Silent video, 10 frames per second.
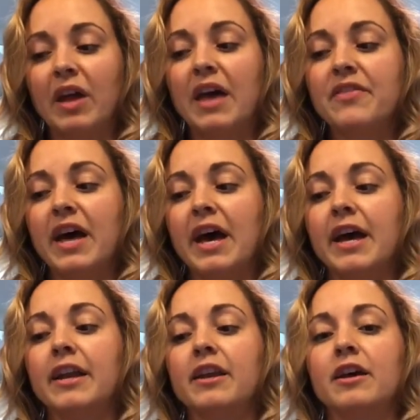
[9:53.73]
And
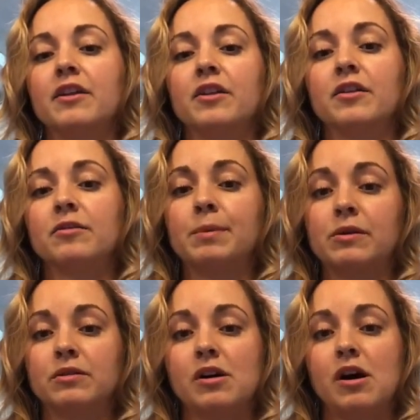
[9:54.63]
then the
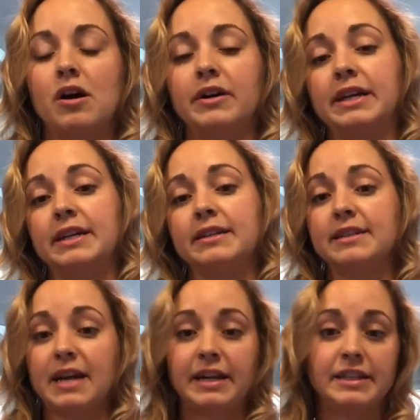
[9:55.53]
protocol is
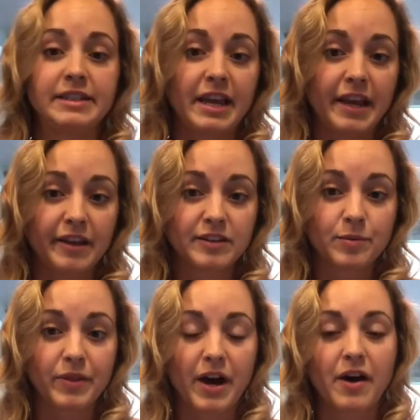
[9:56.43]
90 days
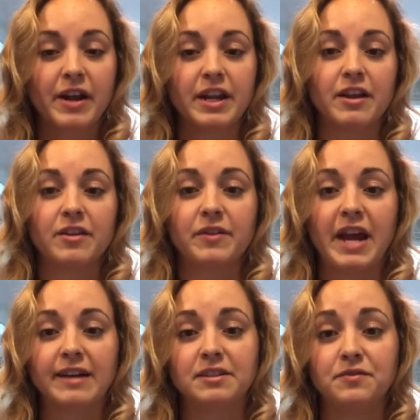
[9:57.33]
without any of the
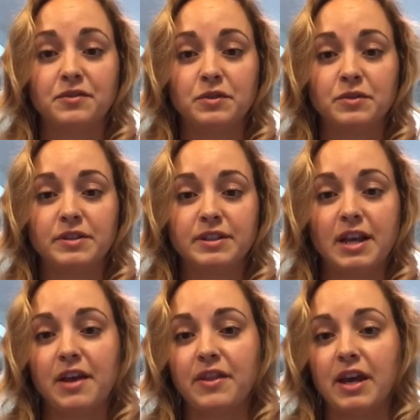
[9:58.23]
reactive foods,
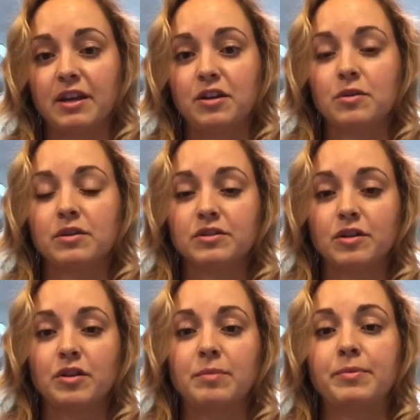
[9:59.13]
and then you can
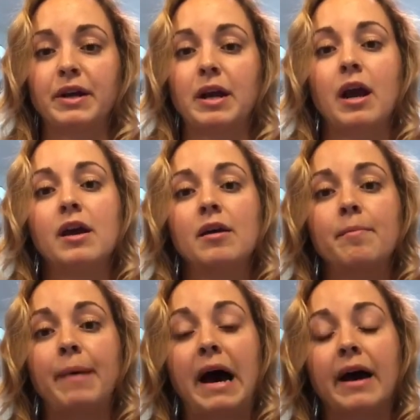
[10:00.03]
slowly bring
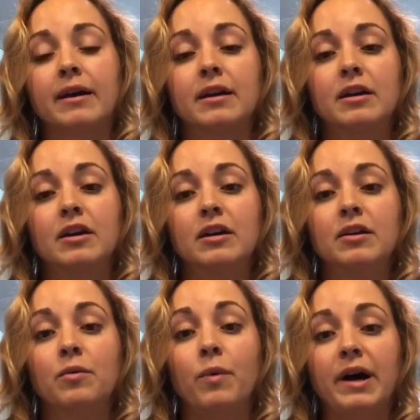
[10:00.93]
back
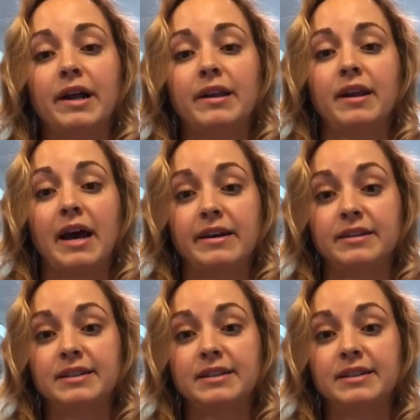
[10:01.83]
one at a